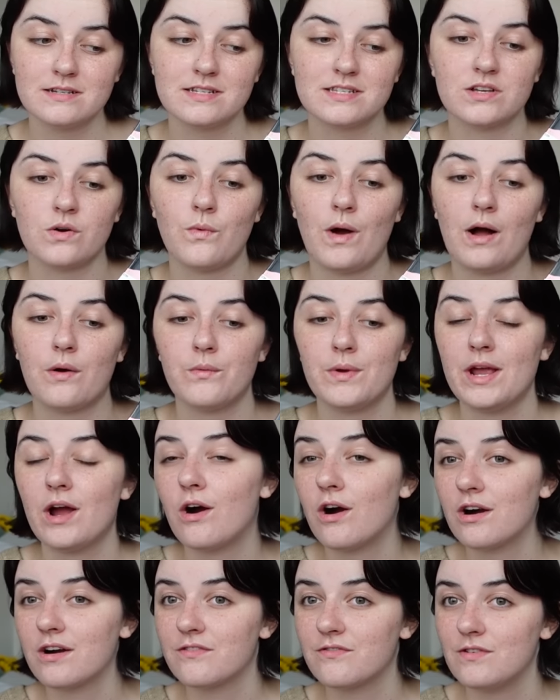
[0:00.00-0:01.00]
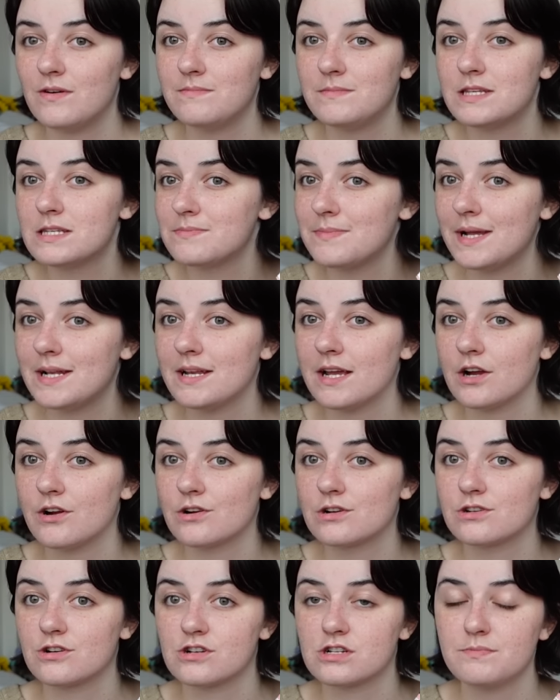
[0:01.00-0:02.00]
So while we are from this main
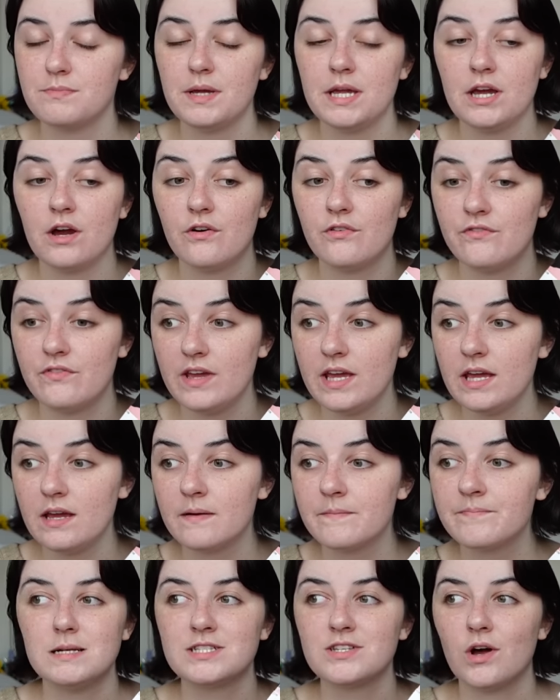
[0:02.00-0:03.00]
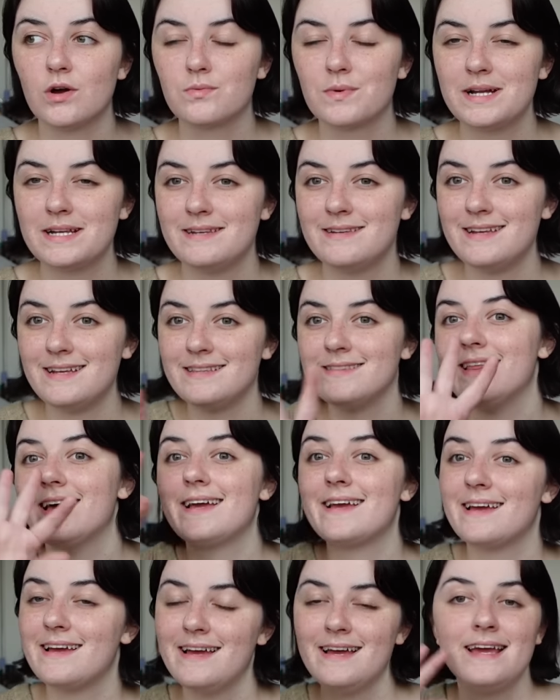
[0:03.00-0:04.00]
character's P O V, it's all written in
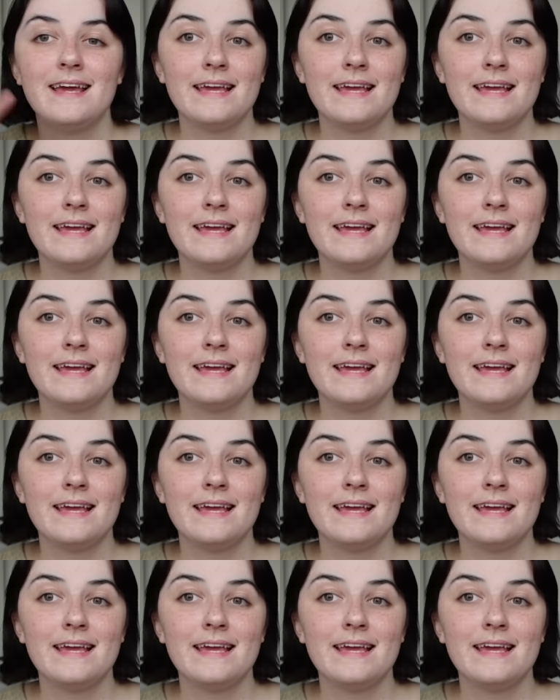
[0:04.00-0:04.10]
like,